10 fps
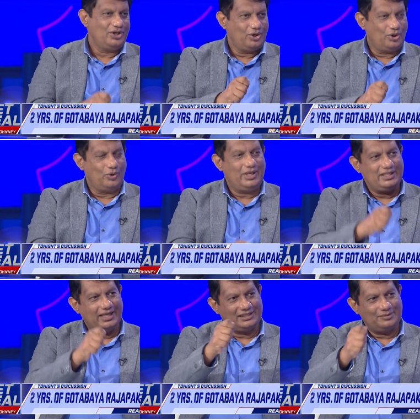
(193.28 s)

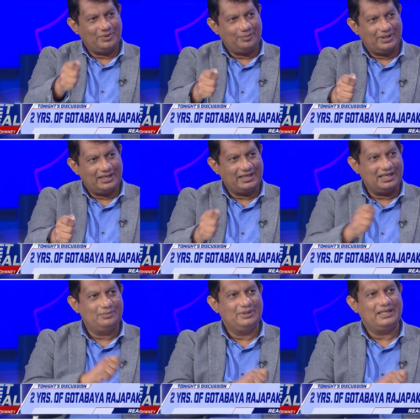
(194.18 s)
knowing that people are
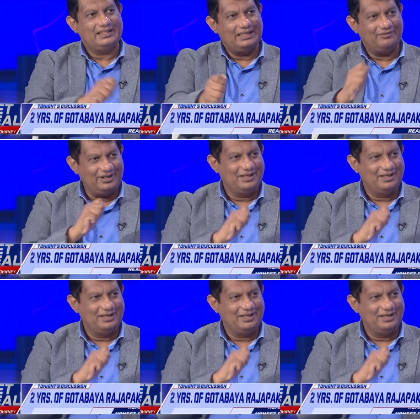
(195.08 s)
gullible and they will